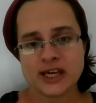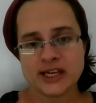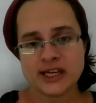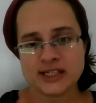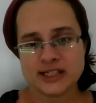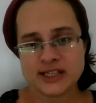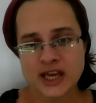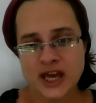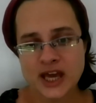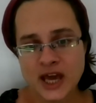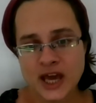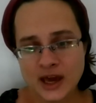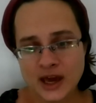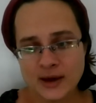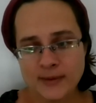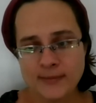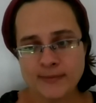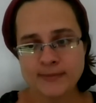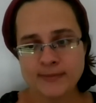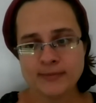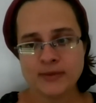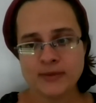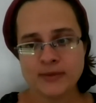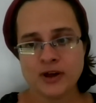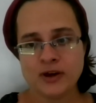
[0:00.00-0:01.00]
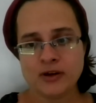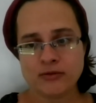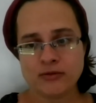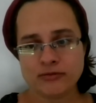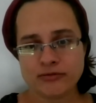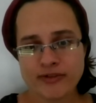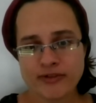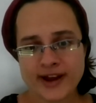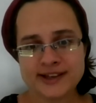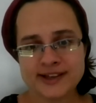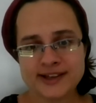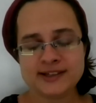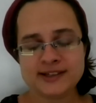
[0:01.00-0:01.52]
is him
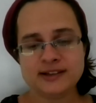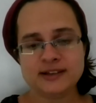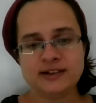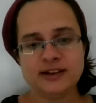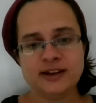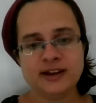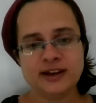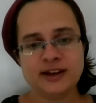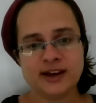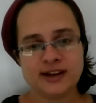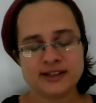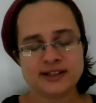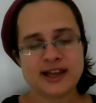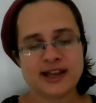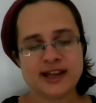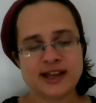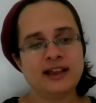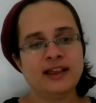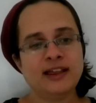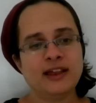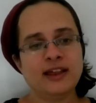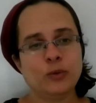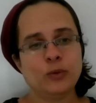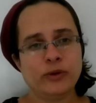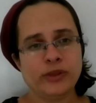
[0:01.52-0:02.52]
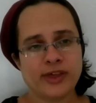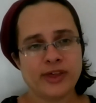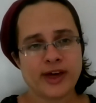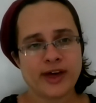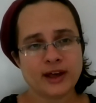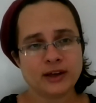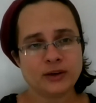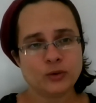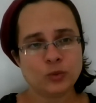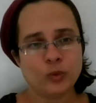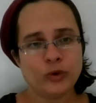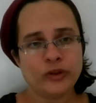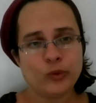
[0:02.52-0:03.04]
wrestling exactly with
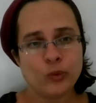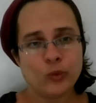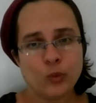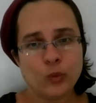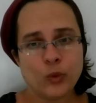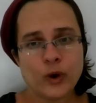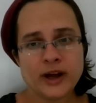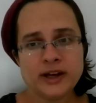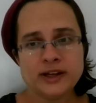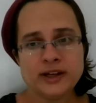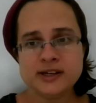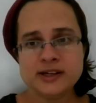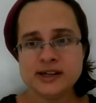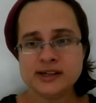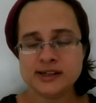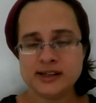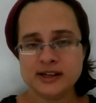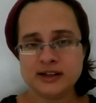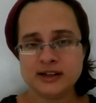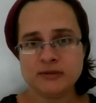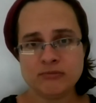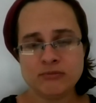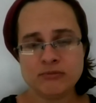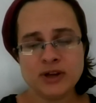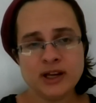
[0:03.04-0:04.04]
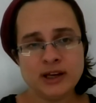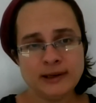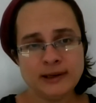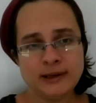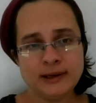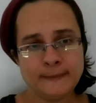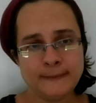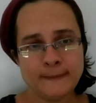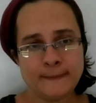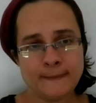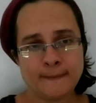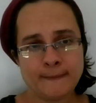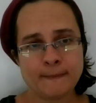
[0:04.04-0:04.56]
that, with what does it mean
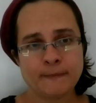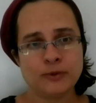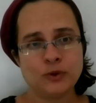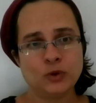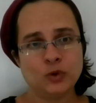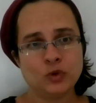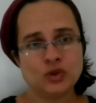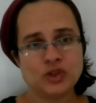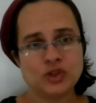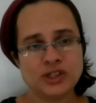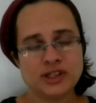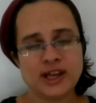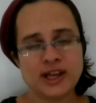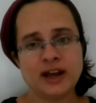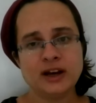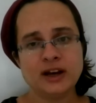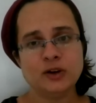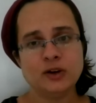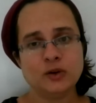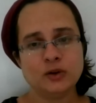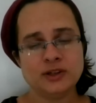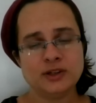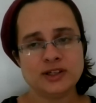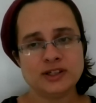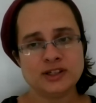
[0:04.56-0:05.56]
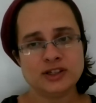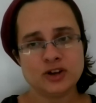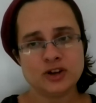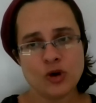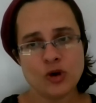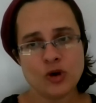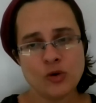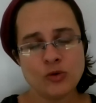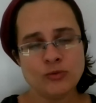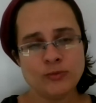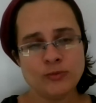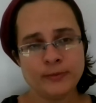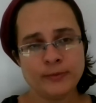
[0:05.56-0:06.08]
to stand on his
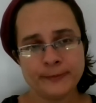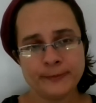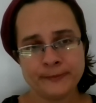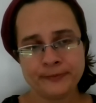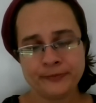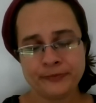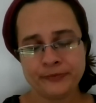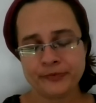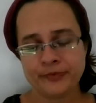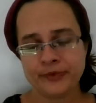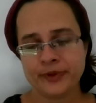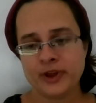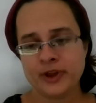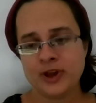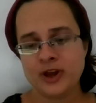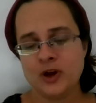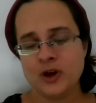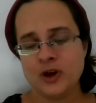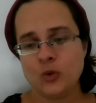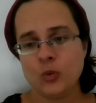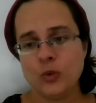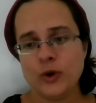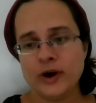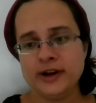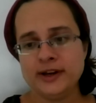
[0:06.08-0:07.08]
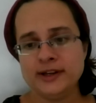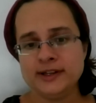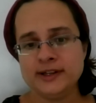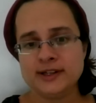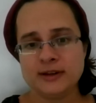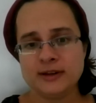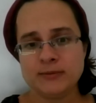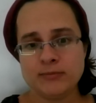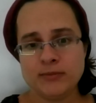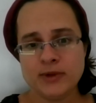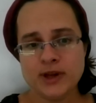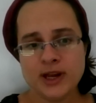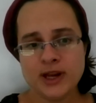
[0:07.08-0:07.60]
own? What does
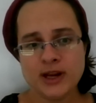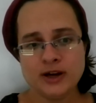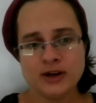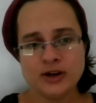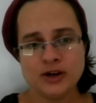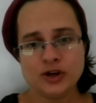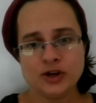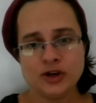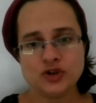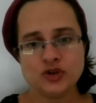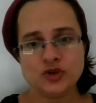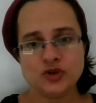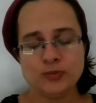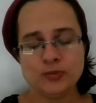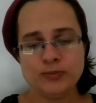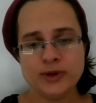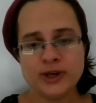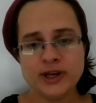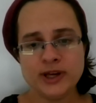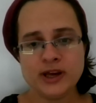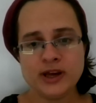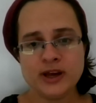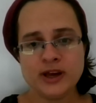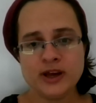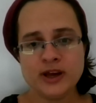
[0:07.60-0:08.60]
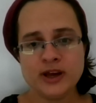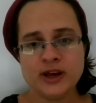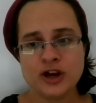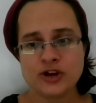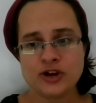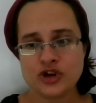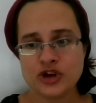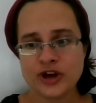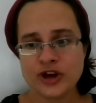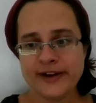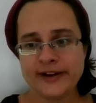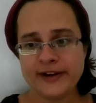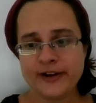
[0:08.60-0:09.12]
it mean to be
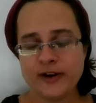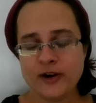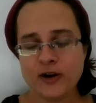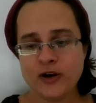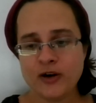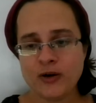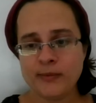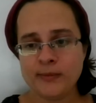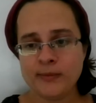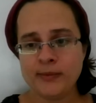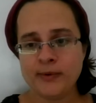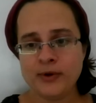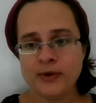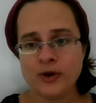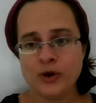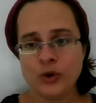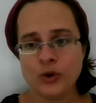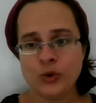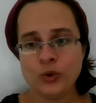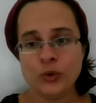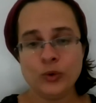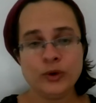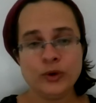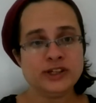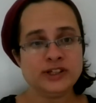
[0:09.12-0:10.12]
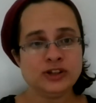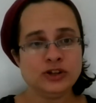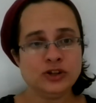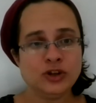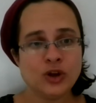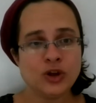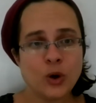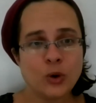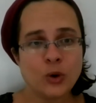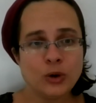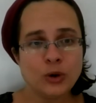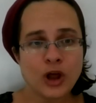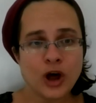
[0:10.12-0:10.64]
Jacob, who is
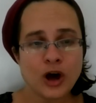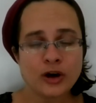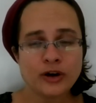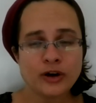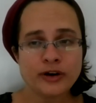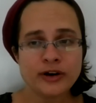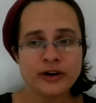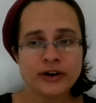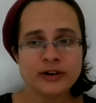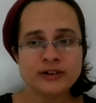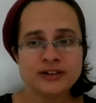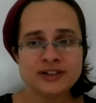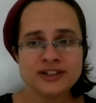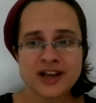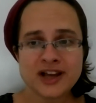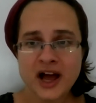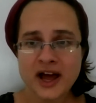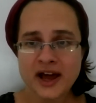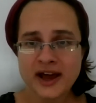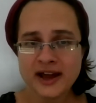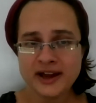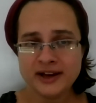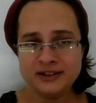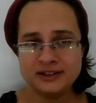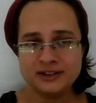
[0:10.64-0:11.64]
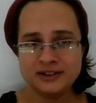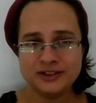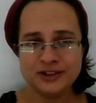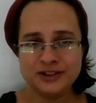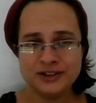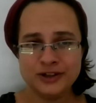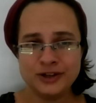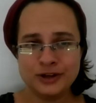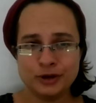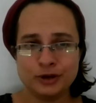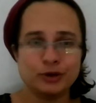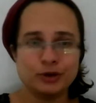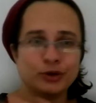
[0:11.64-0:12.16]
no longer tied
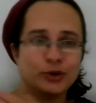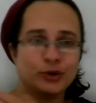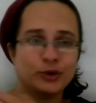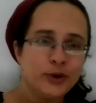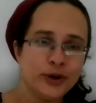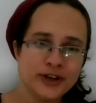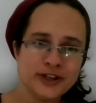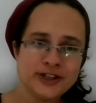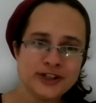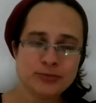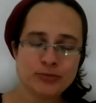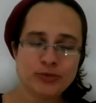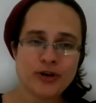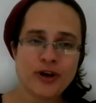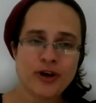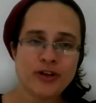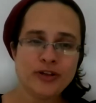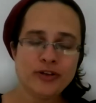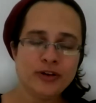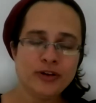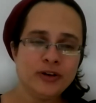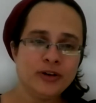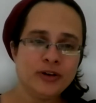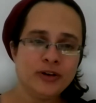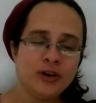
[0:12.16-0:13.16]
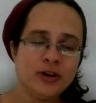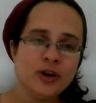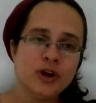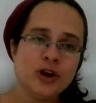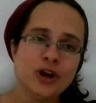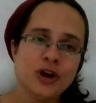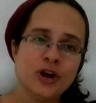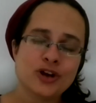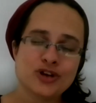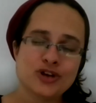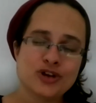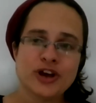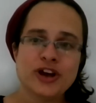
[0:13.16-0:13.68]
to his brother?
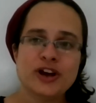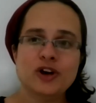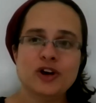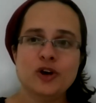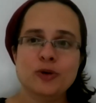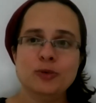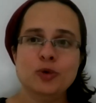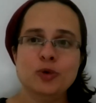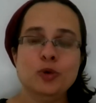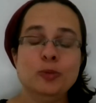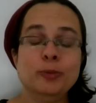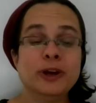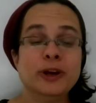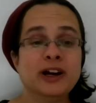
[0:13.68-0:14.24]
Jacob, who